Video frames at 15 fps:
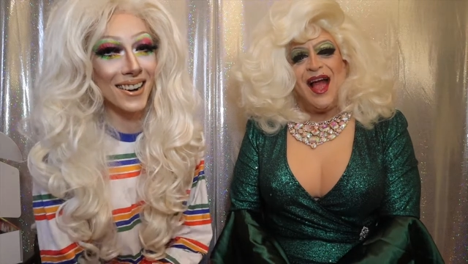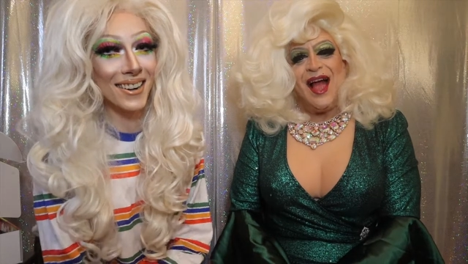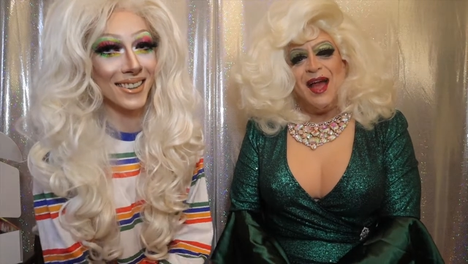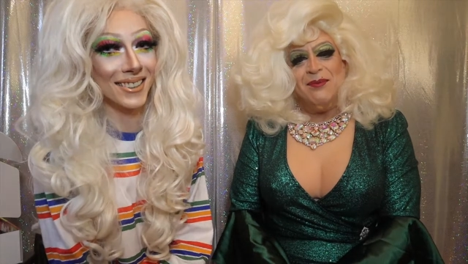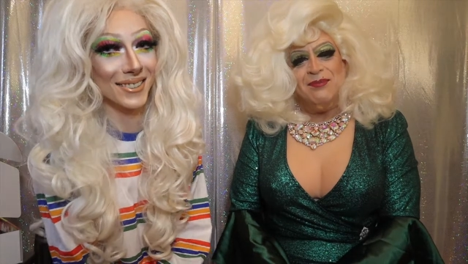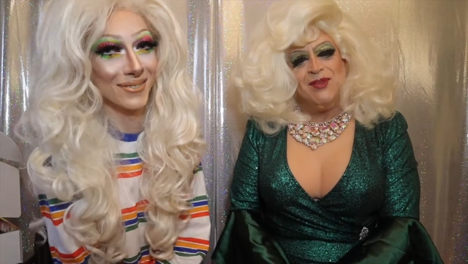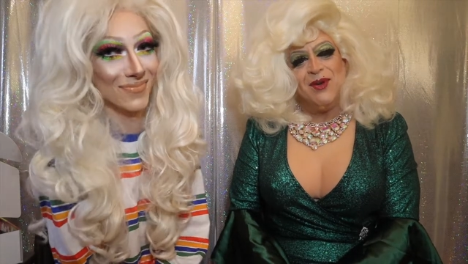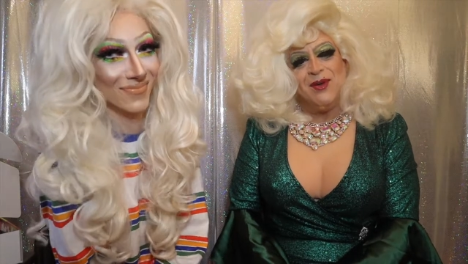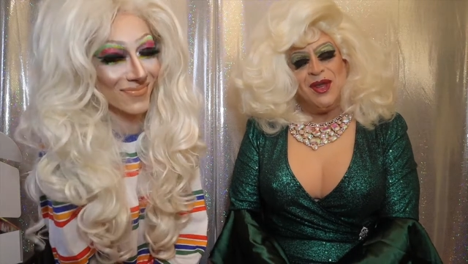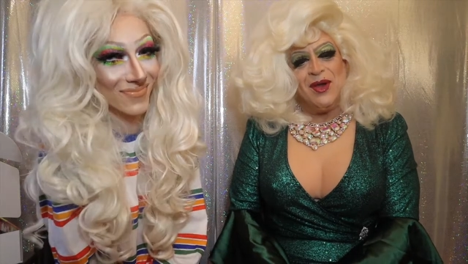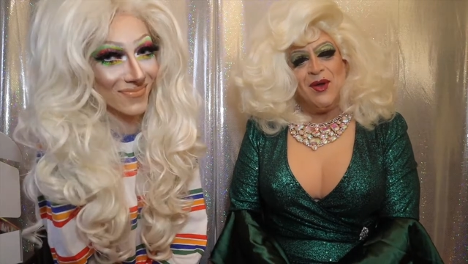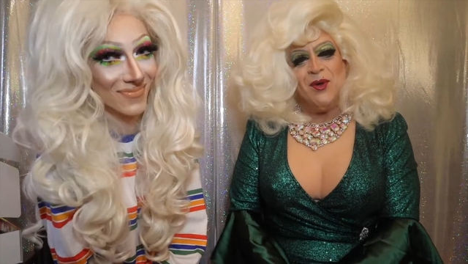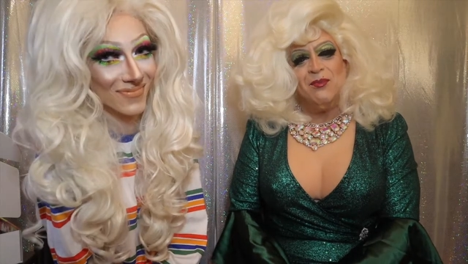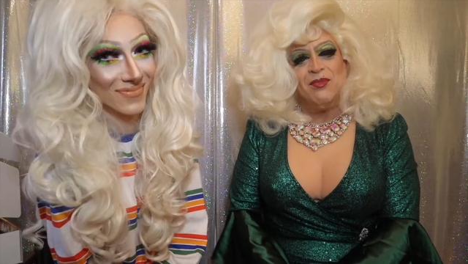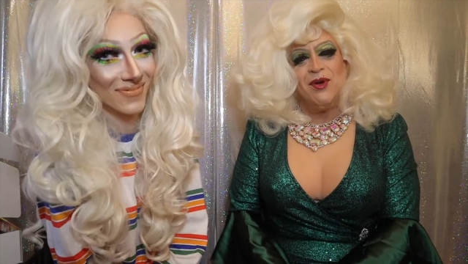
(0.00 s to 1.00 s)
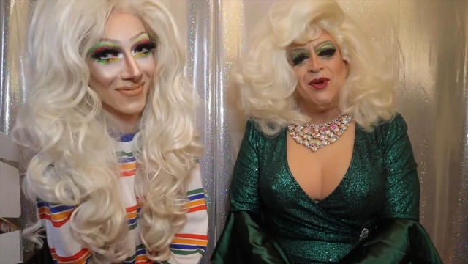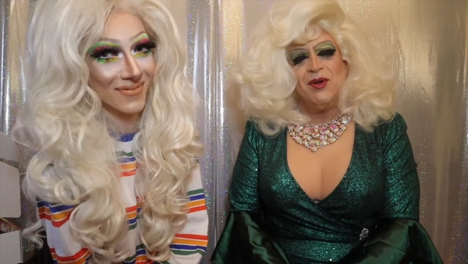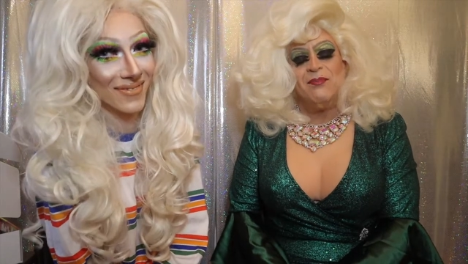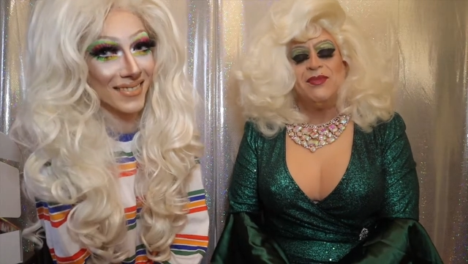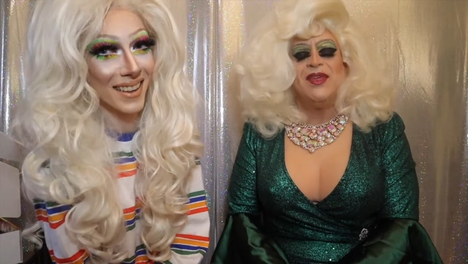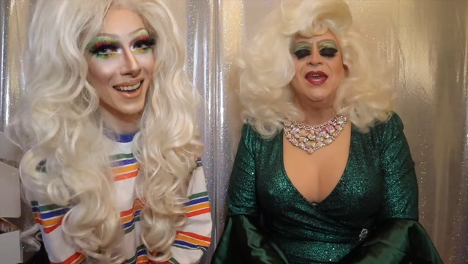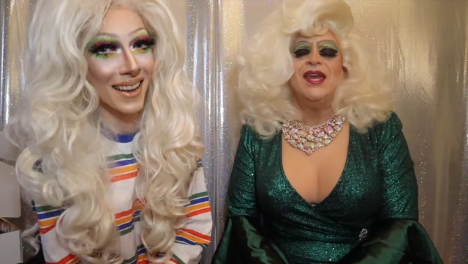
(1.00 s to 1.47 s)
Speaker 1: I'm Toni Homeperm,
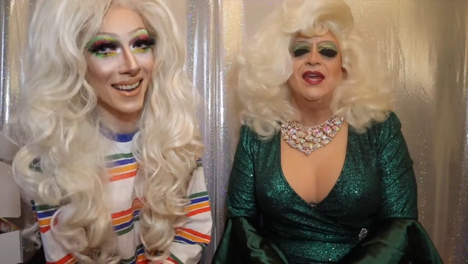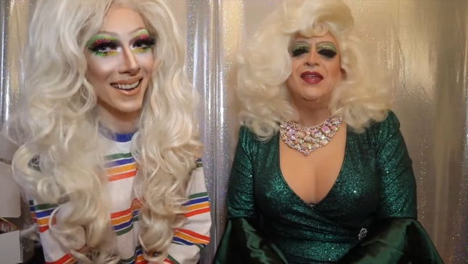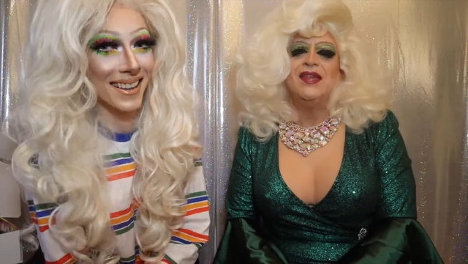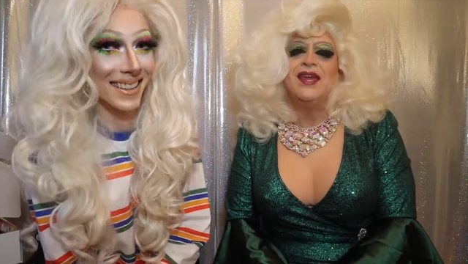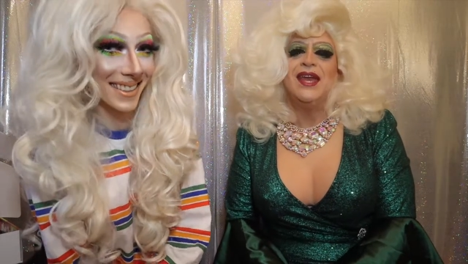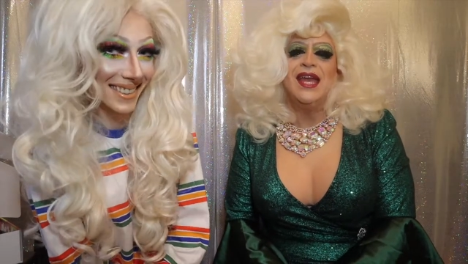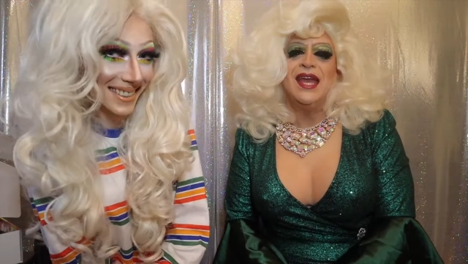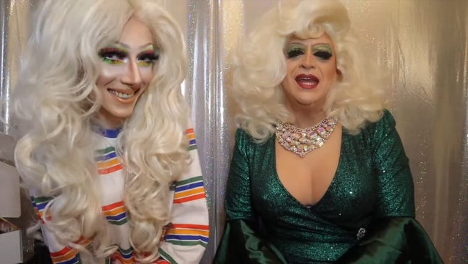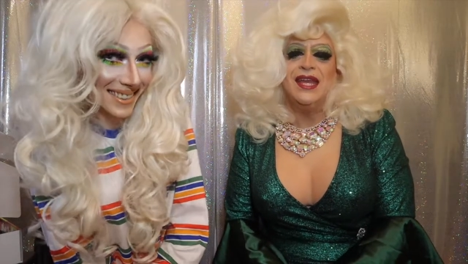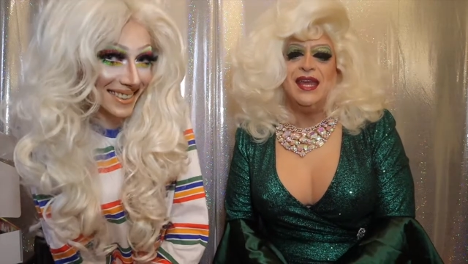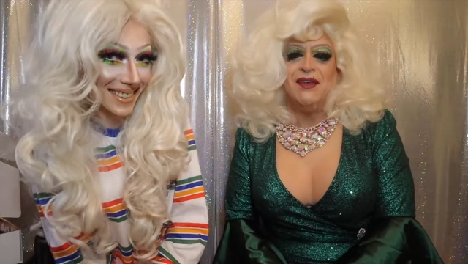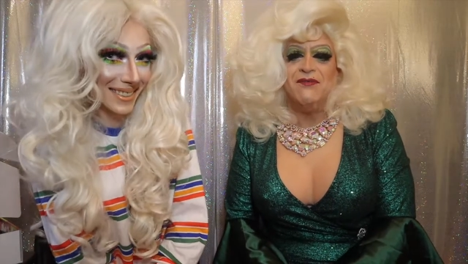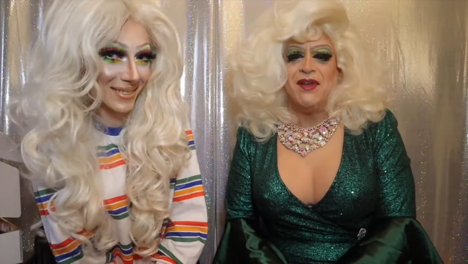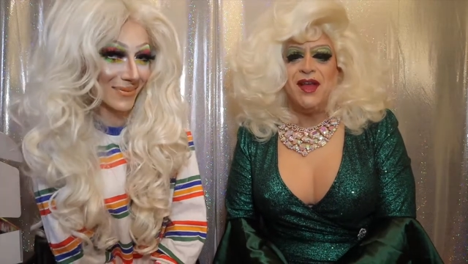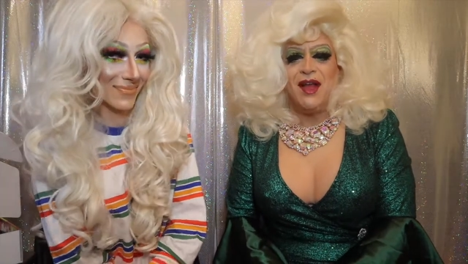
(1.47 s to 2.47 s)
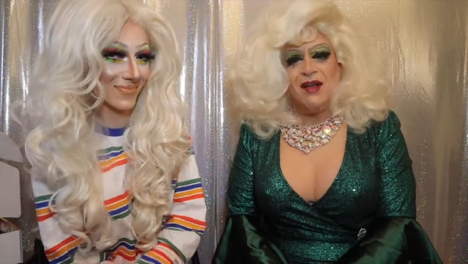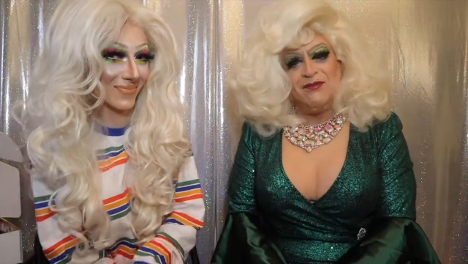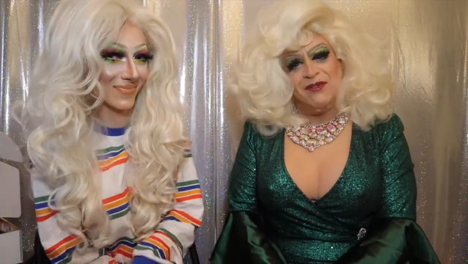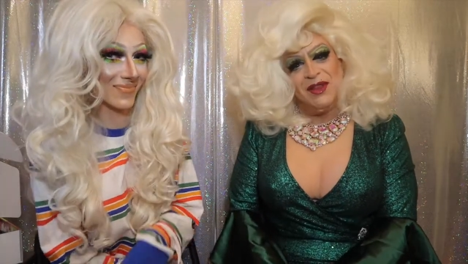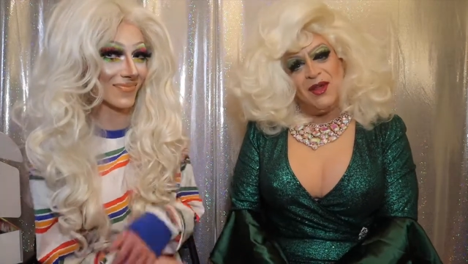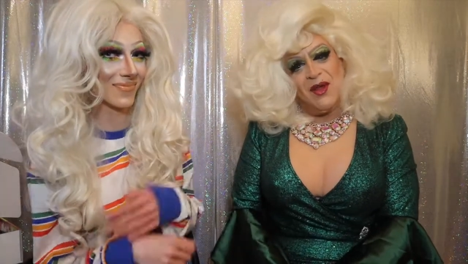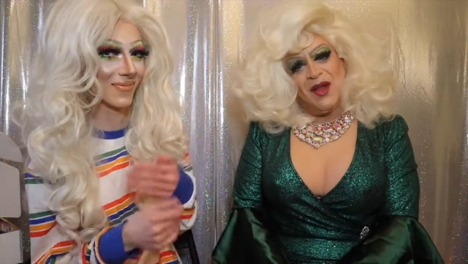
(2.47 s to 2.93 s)
the singing diva of
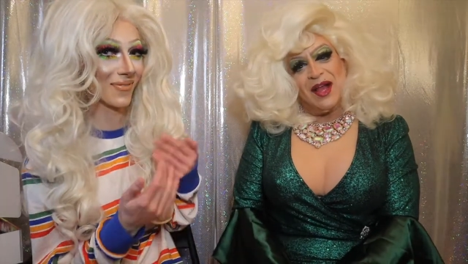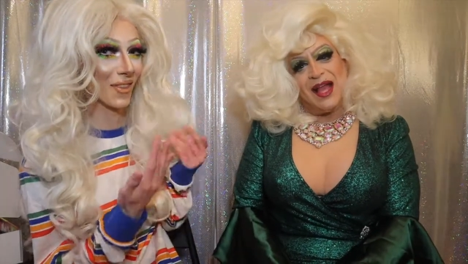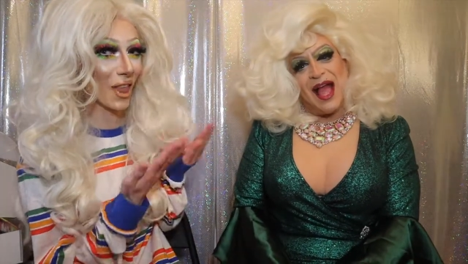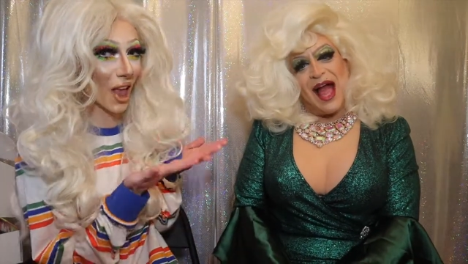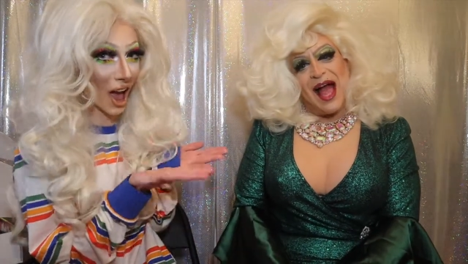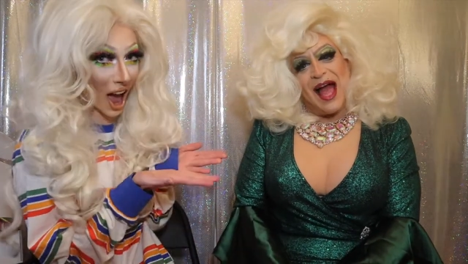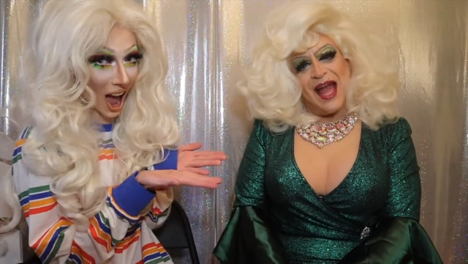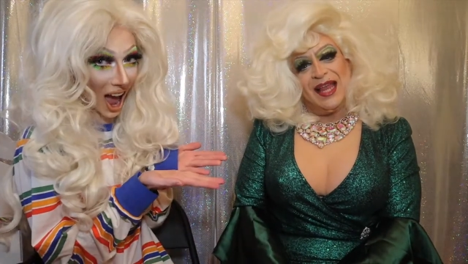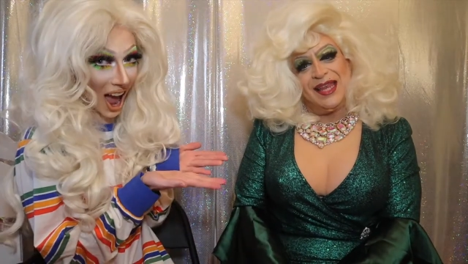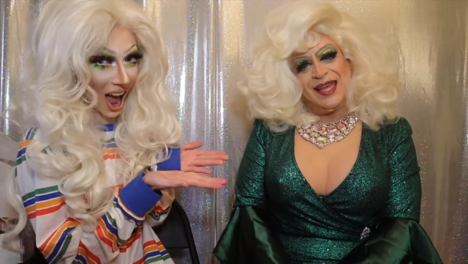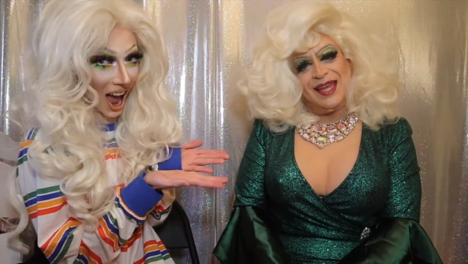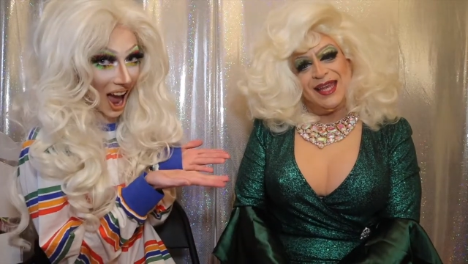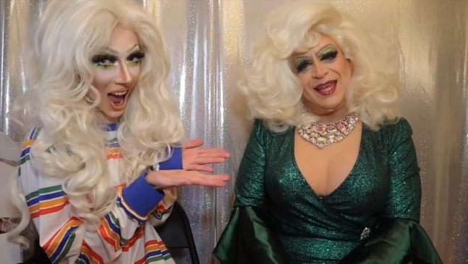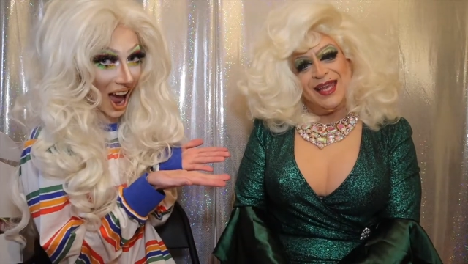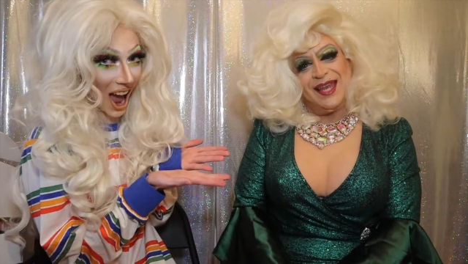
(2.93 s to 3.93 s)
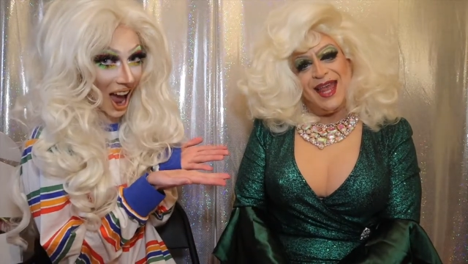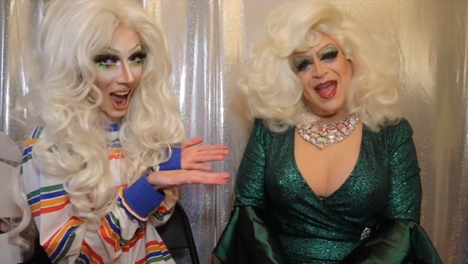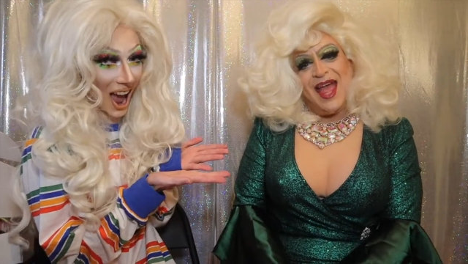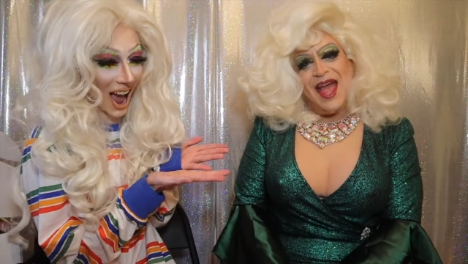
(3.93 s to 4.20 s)
Long Island,